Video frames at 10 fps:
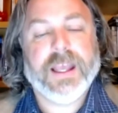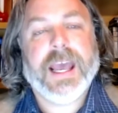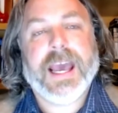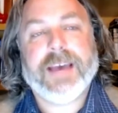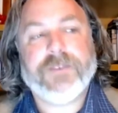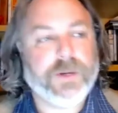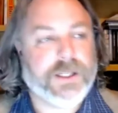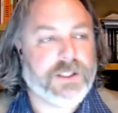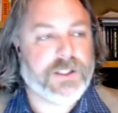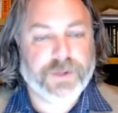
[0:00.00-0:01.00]
have you
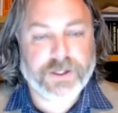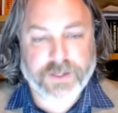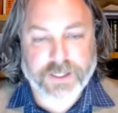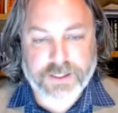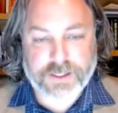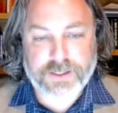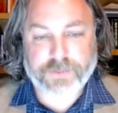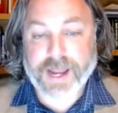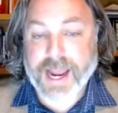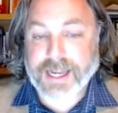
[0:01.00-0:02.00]
experienced
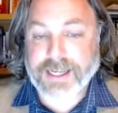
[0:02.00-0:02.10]
panic